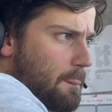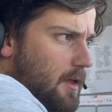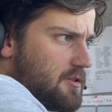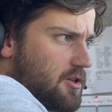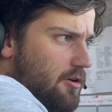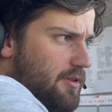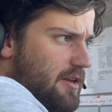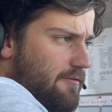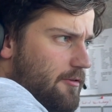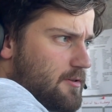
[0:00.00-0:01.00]
So
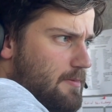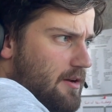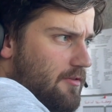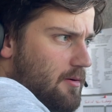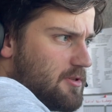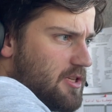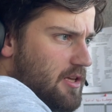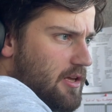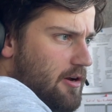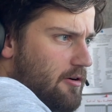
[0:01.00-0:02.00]
the first benefit I'm
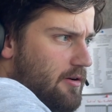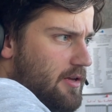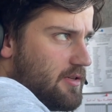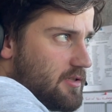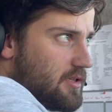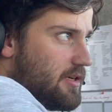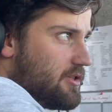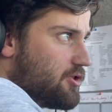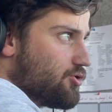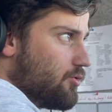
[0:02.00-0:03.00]
seeing here is it
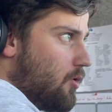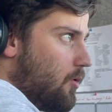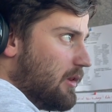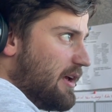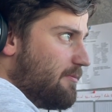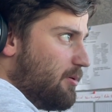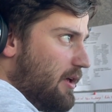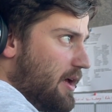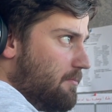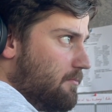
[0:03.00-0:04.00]
is a true whole life
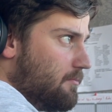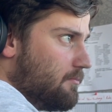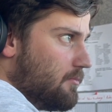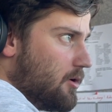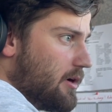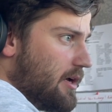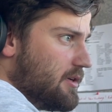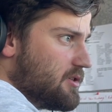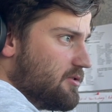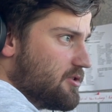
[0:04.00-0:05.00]
plan. Okay,
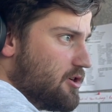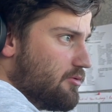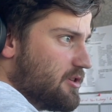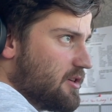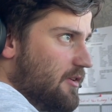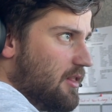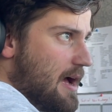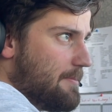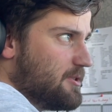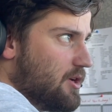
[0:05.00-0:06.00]
so there's no risk of it
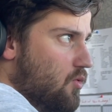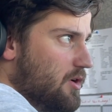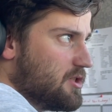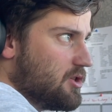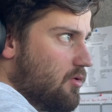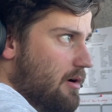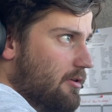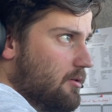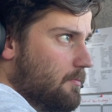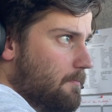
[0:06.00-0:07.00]
lapsing
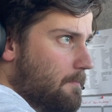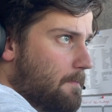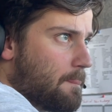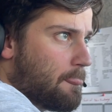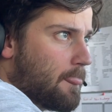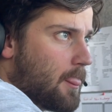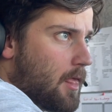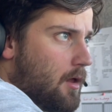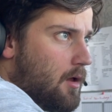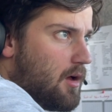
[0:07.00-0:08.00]
whatsoever.
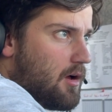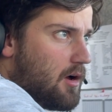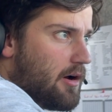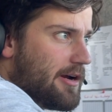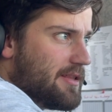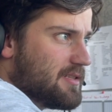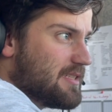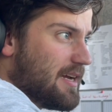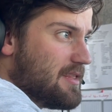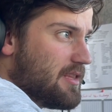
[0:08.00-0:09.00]
All right, the
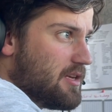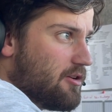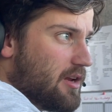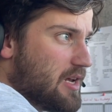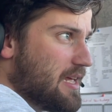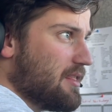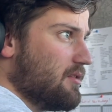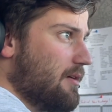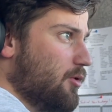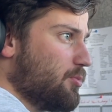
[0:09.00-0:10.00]
second thing, you're gonna get the
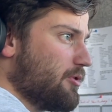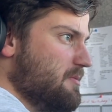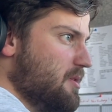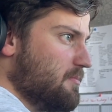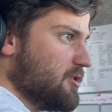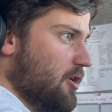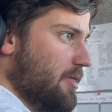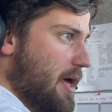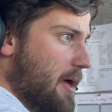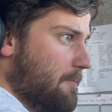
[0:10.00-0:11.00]
level premiums
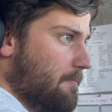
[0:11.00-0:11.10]
on that.